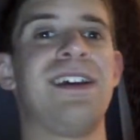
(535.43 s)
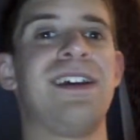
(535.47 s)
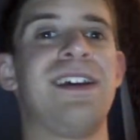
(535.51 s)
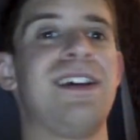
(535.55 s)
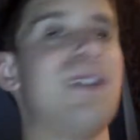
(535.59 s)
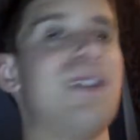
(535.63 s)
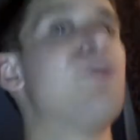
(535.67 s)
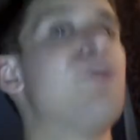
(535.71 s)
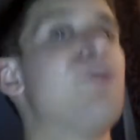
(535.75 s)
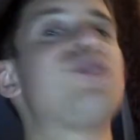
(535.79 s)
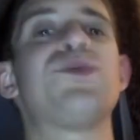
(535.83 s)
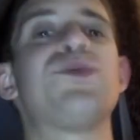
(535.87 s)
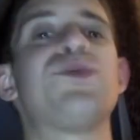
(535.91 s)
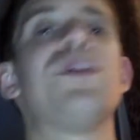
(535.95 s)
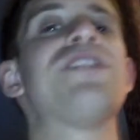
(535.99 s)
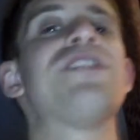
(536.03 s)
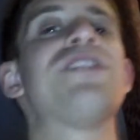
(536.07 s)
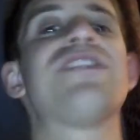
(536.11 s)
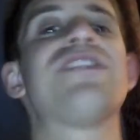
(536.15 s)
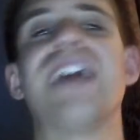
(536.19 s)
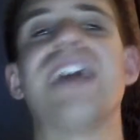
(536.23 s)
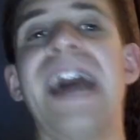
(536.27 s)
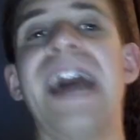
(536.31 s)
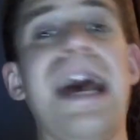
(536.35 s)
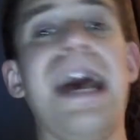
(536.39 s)
which
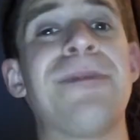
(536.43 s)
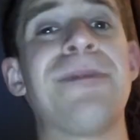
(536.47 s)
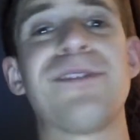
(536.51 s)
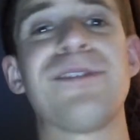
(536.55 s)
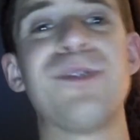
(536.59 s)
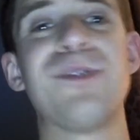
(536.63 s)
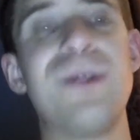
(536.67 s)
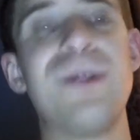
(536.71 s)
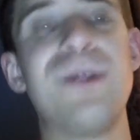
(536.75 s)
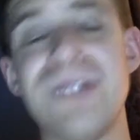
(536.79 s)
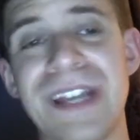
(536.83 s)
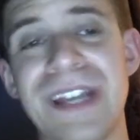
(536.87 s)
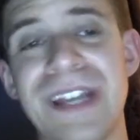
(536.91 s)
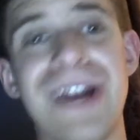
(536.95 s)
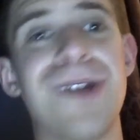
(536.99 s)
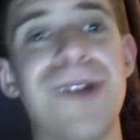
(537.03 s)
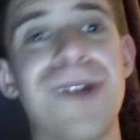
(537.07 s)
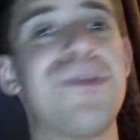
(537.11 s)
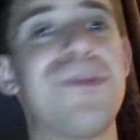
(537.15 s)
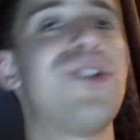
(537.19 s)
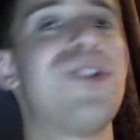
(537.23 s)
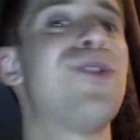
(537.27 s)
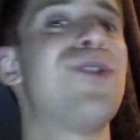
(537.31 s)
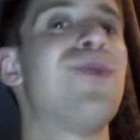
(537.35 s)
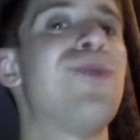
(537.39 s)
was absolutely
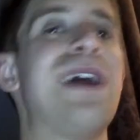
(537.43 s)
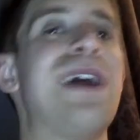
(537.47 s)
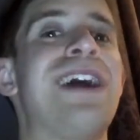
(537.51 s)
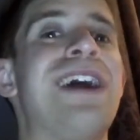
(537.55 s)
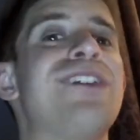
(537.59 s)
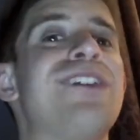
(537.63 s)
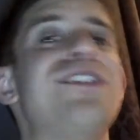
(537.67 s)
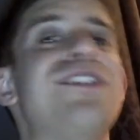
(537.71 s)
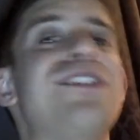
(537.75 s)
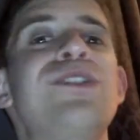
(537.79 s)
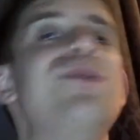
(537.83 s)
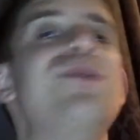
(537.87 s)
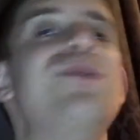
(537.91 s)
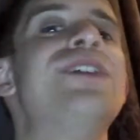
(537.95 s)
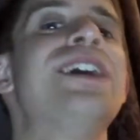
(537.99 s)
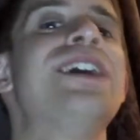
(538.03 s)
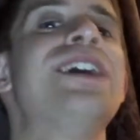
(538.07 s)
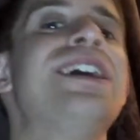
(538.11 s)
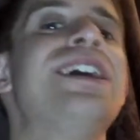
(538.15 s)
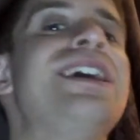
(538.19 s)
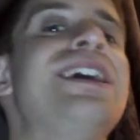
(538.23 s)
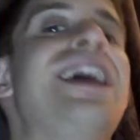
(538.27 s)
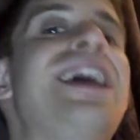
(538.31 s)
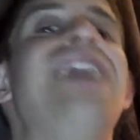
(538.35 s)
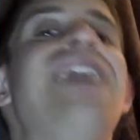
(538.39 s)
terrible, where the New
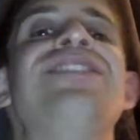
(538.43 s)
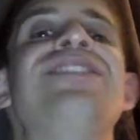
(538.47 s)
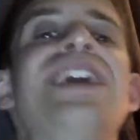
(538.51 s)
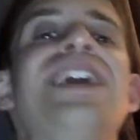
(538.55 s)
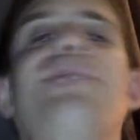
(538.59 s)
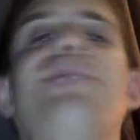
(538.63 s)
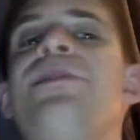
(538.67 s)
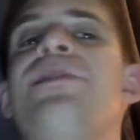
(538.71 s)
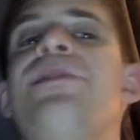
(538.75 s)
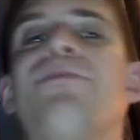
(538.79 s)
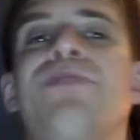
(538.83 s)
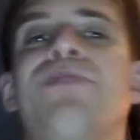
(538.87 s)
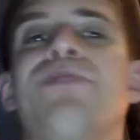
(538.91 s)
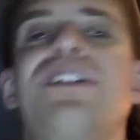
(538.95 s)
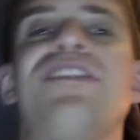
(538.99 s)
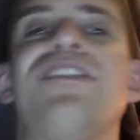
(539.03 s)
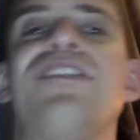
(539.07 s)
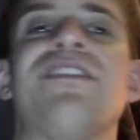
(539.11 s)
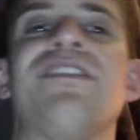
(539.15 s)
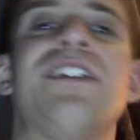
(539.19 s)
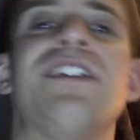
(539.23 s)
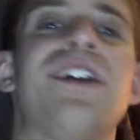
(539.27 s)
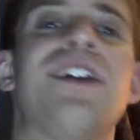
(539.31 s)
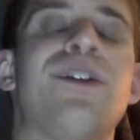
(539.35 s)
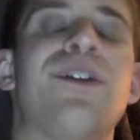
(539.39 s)
Day and Damian
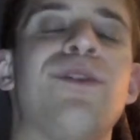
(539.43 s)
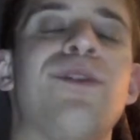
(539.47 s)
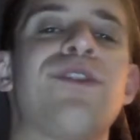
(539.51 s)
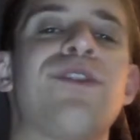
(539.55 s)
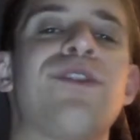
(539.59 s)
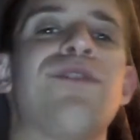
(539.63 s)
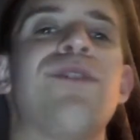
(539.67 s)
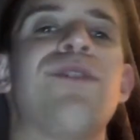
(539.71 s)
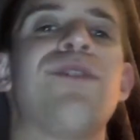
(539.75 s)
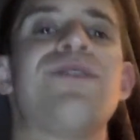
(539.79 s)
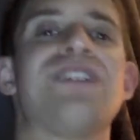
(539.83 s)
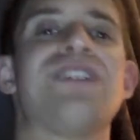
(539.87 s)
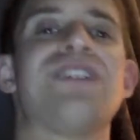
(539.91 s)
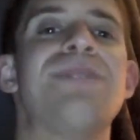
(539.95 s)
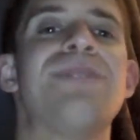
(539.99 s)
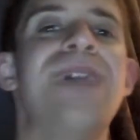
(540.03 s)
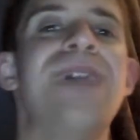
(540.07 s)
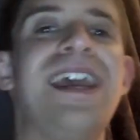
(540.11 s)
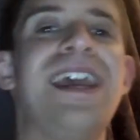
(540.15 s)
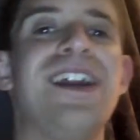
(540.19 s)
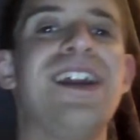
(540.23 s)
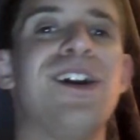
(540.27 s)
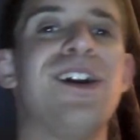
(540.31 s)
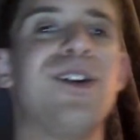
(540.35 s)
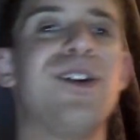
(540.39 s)
Priest were throwing
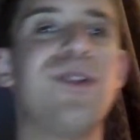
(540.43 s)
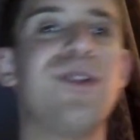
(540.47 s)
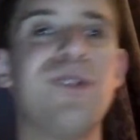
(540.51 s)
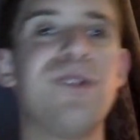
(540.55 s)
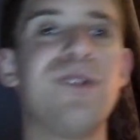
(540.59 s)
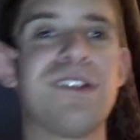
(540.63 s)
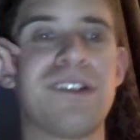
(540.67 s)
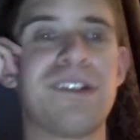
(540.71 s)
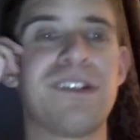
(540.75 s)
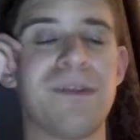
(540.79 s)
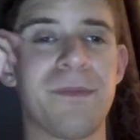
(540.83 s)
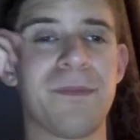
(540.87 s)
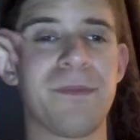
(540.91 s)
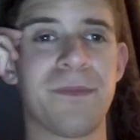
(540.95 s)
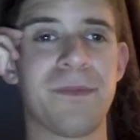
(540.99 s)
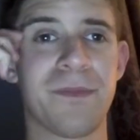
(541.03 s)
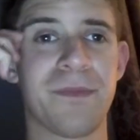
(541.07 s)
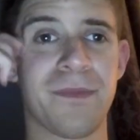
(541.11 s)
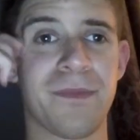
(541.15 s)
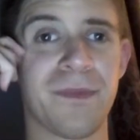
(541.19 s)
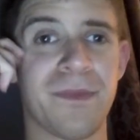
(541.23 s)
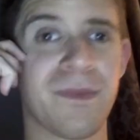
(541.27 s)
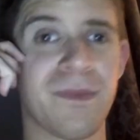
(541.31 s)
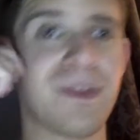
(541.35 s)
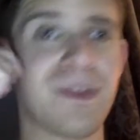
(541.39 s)
tomatoes
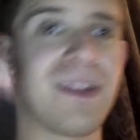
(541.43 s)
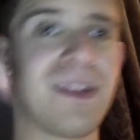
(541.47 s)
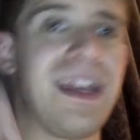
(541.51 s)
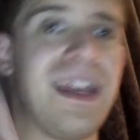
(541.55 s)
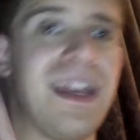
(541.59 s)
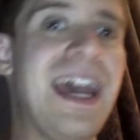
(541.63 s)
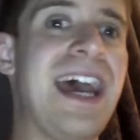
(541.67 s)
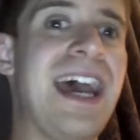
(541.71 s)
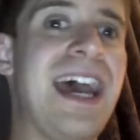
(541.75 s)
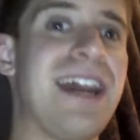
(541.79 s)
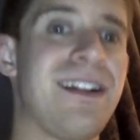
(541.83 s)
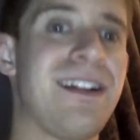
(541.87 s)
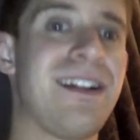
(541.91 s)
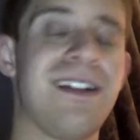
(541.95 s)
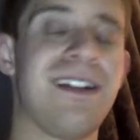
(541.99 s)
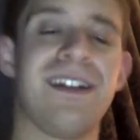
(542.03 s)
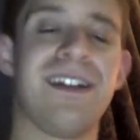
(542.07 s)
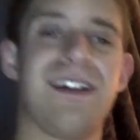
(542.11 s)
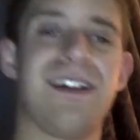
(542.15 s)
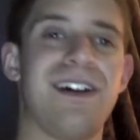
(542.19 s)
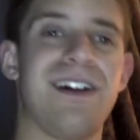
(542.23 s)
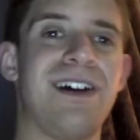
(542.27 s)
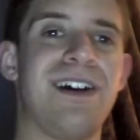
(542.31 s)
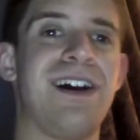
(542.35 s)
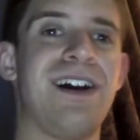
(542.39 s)
at
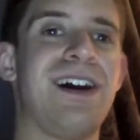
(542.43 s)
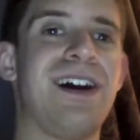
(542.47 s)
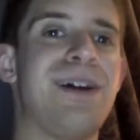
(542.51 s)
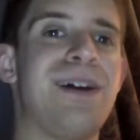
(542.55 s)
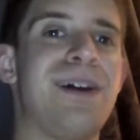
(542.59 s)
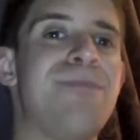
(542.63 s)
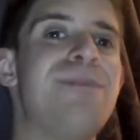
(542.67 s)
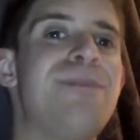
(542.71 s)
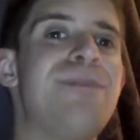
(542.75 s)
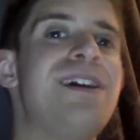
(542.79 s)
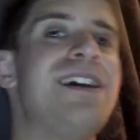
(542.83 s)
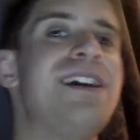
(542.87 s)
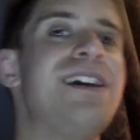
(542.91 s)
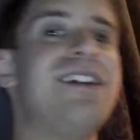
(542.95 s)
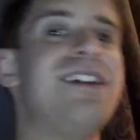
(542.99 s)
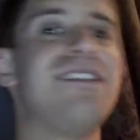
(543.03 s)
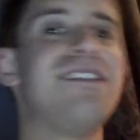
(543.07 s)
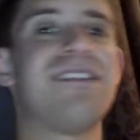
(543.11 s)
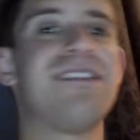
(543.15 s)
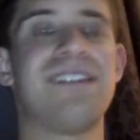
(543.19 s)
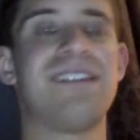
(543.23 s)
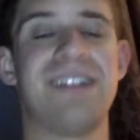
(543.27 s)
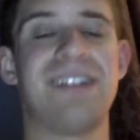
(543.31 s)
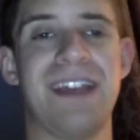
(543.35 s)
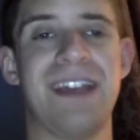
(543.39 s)
uh,
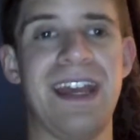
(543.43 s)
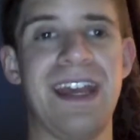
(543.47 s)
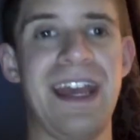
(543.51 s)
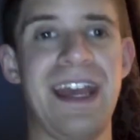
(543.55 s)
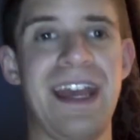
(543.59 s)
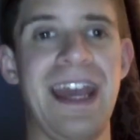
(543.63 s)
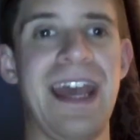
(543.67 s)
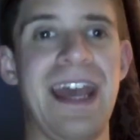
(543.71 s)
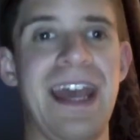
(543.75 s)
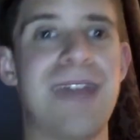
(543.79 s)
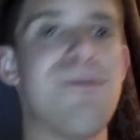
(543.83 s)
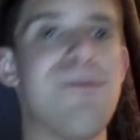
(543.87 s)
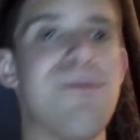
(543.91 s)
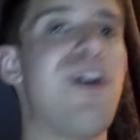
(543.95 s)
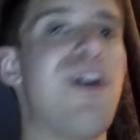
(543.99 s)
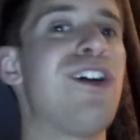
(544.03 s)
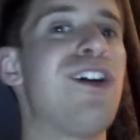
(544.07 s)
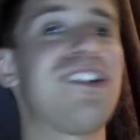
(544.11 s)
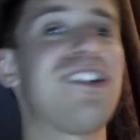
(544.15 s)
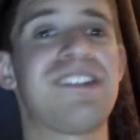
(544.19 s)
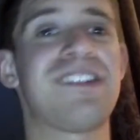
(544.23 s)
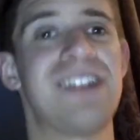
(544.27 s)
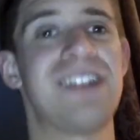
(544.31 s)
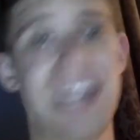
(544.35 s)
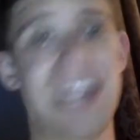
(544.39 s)
Miz and
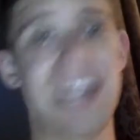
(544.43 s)
Morrison and